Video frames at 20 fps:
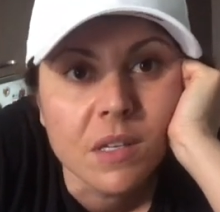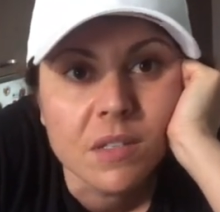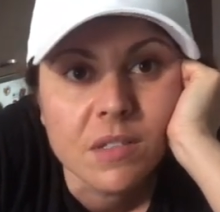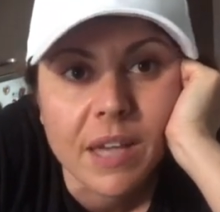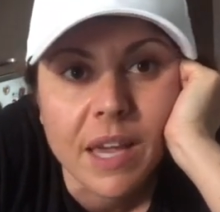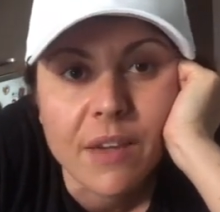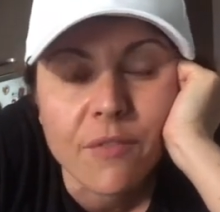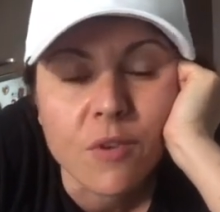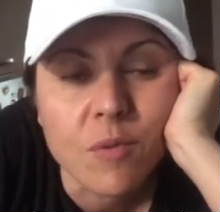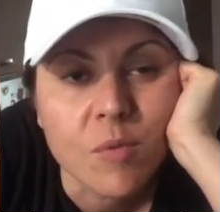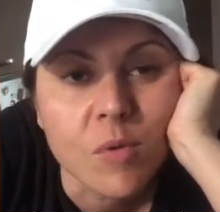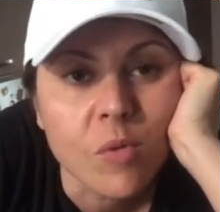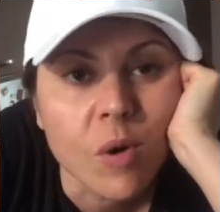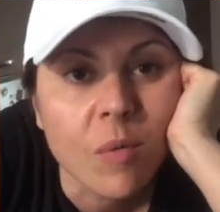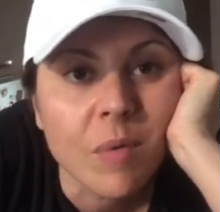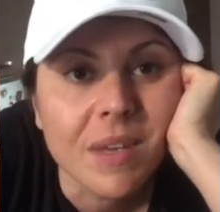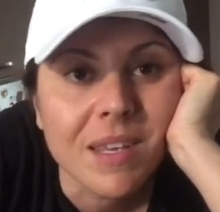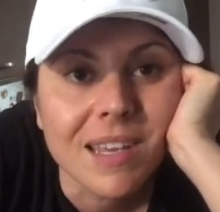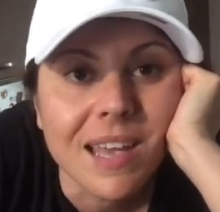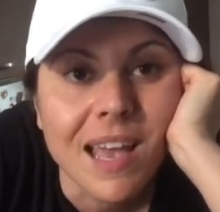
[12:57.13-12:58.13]
take from it
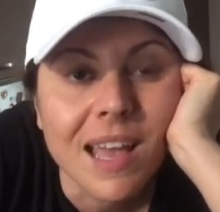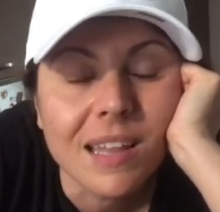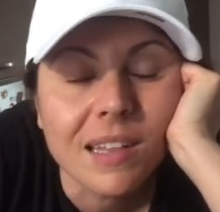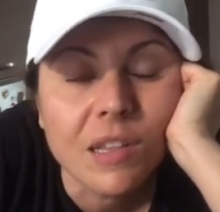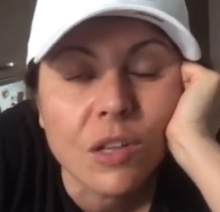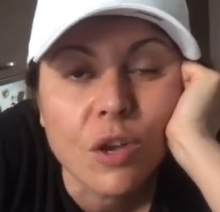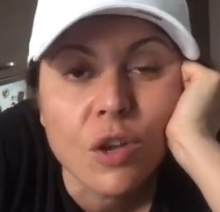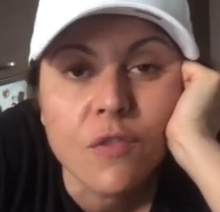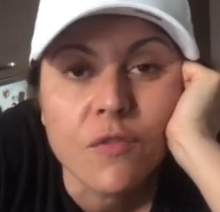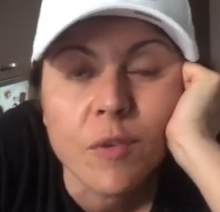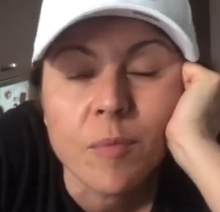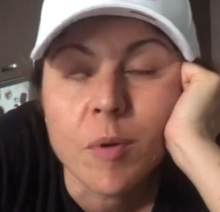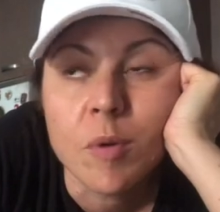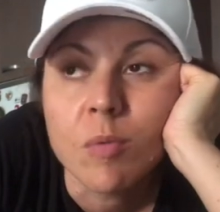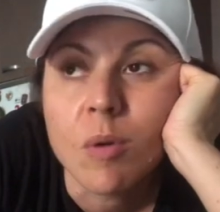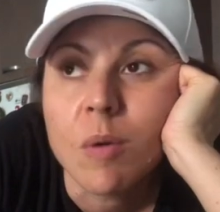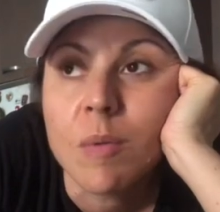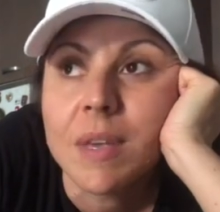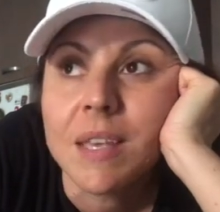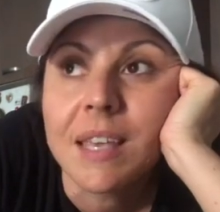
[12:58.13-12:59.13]
what we can, learn from
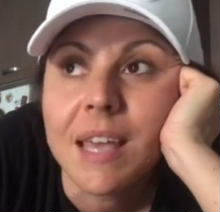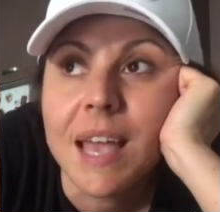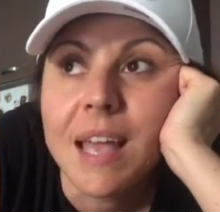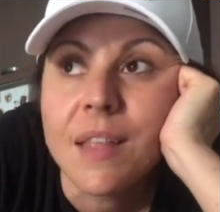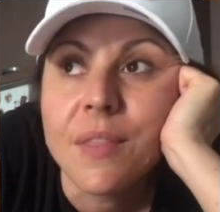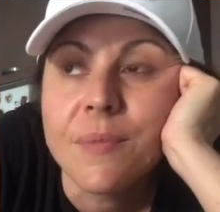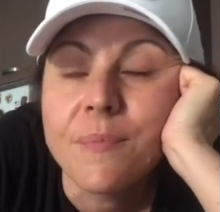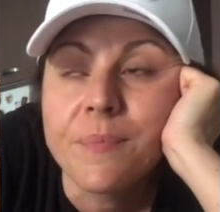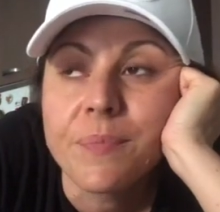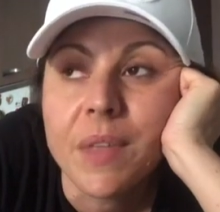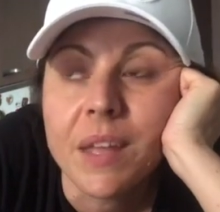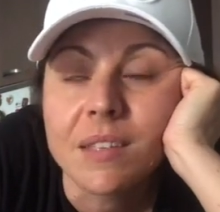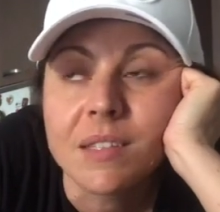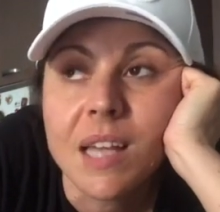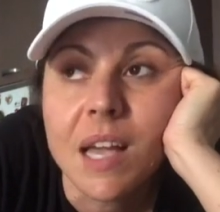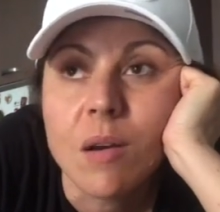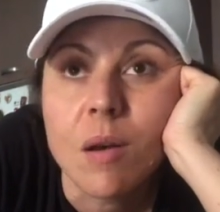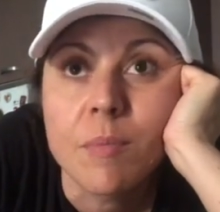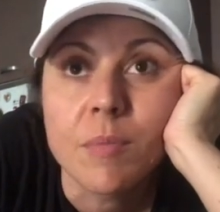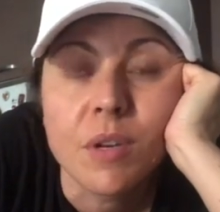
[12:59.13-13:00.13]
it what we can, that's
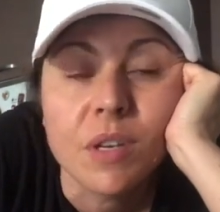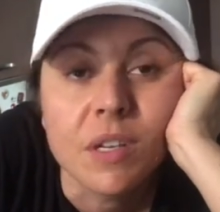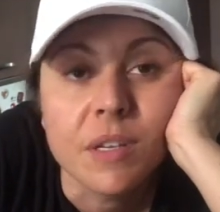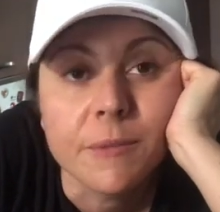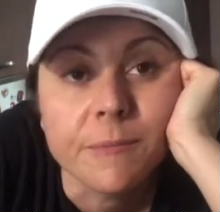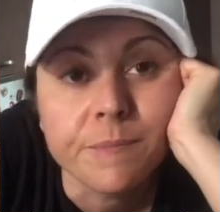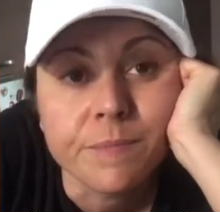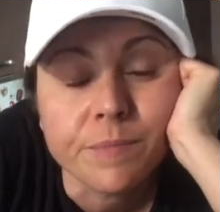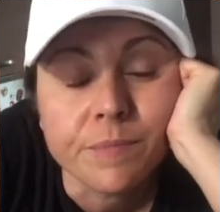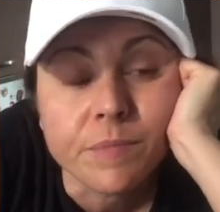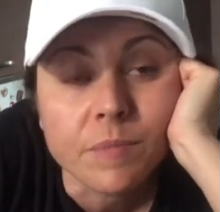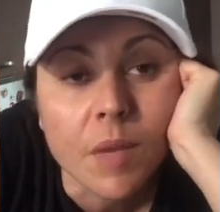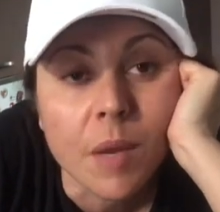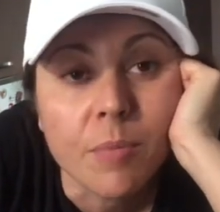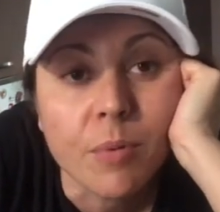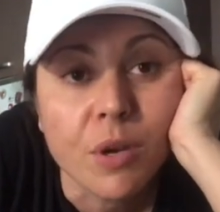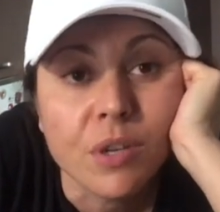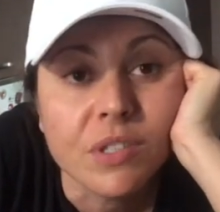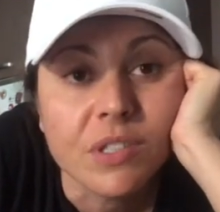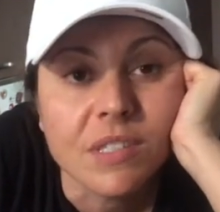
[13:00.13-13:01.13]
how I'm going to
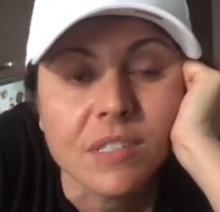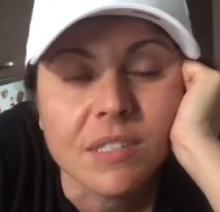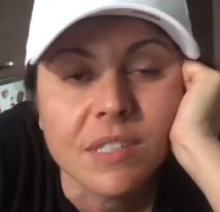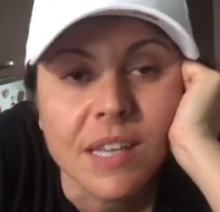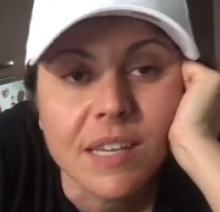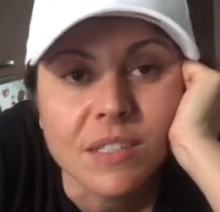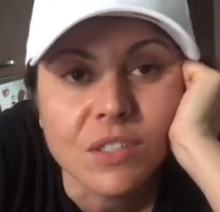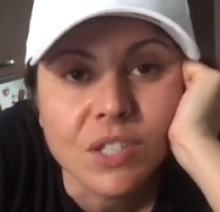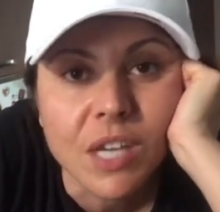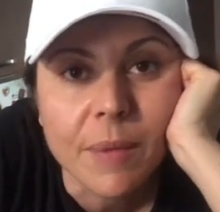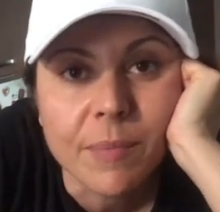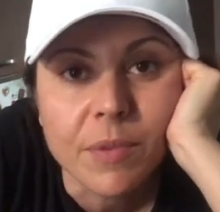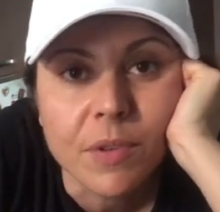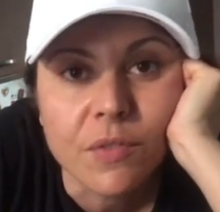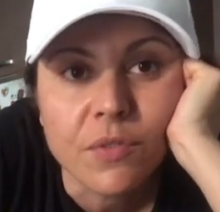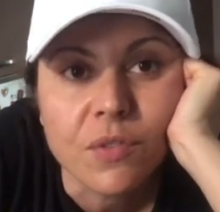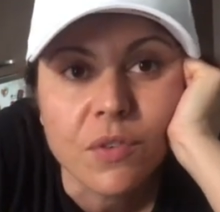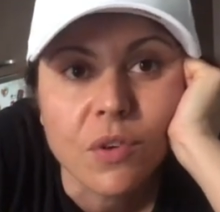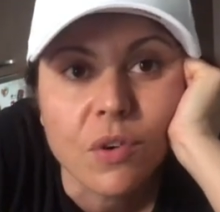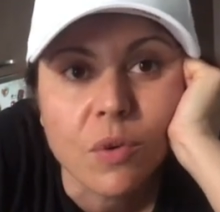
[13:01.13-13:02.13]
approach this next
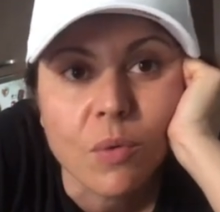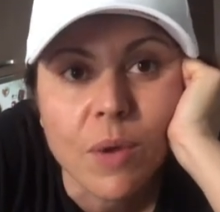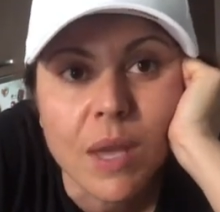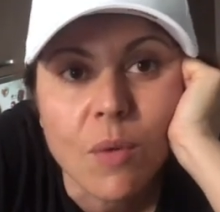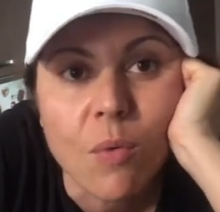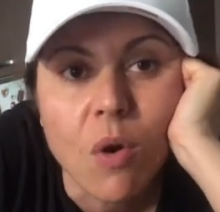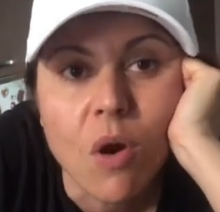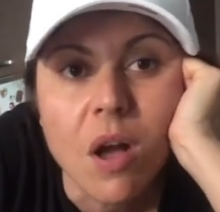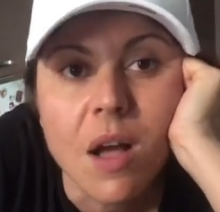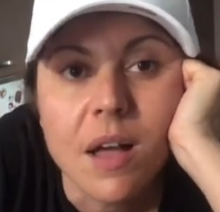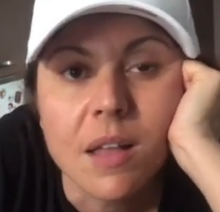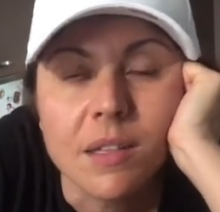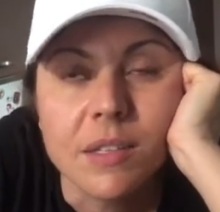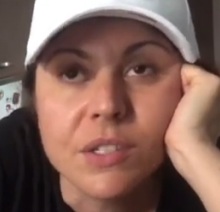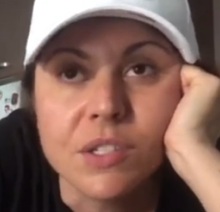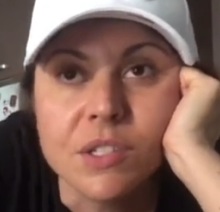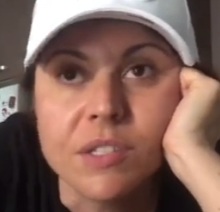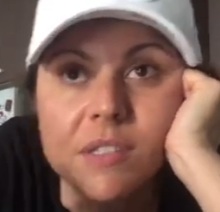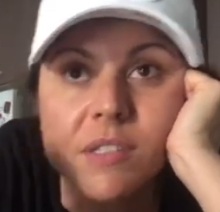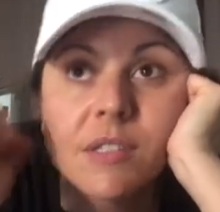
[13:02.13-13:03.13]
chapter for a wee while,
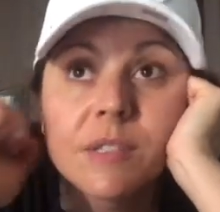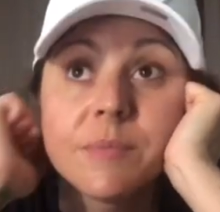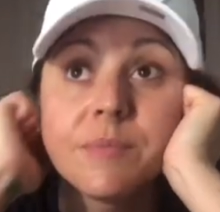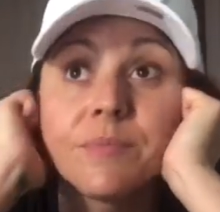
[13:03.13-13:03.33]
and just